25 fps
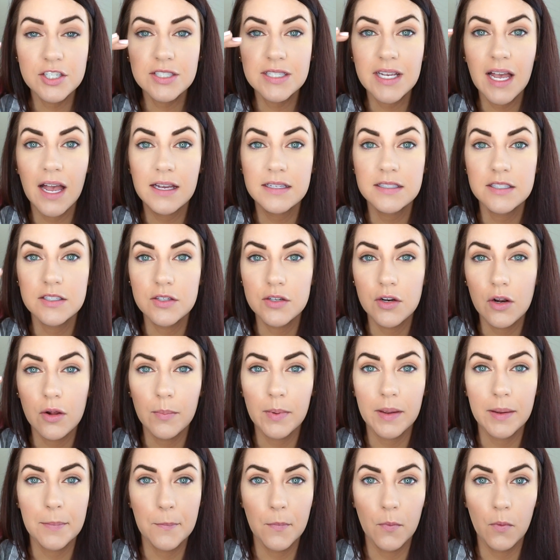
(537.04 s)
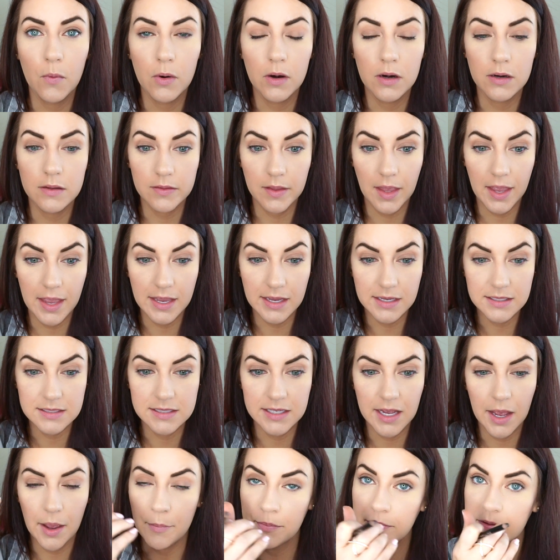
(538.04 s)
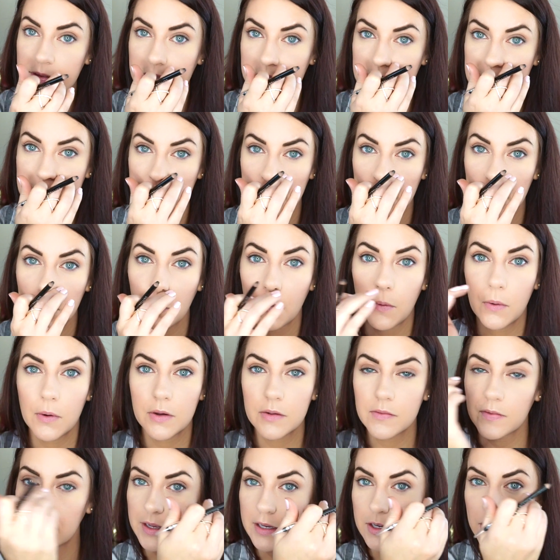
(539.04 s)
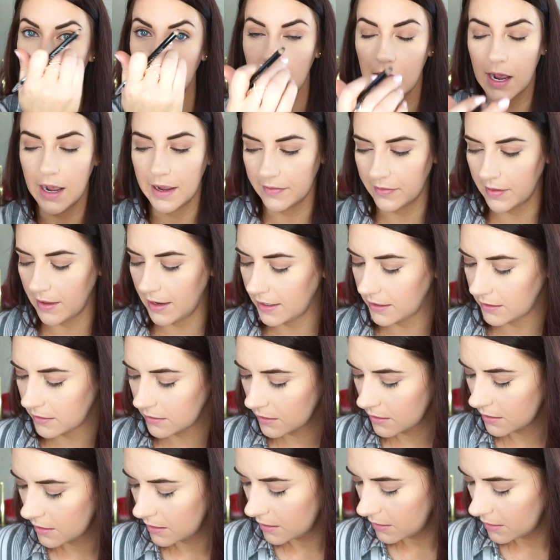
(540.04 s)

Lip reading: Adds a little bit more like depth to like your eyeline.